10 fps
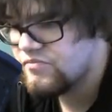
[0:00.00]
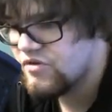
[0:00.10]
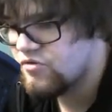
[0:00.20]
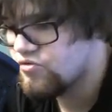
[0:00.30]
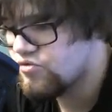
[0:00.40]

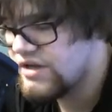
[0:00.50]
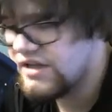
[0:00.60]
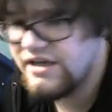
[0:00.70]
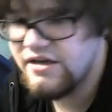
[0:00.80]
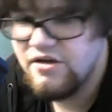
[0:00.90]

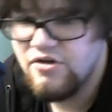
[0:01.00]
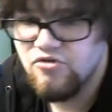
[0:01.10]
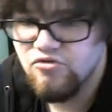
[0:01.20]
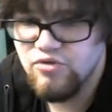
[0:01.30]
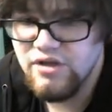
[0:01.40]
really,
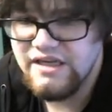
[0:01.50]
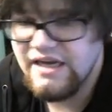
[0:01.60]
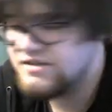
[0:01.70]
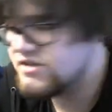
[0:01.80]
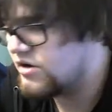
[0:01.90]
really
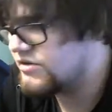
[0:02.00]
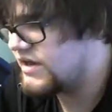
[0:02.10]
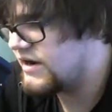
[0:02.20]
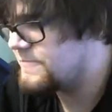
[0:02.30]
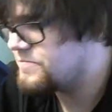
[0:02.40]
nice card
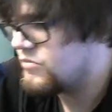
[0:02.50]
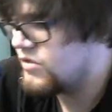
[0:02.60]
there.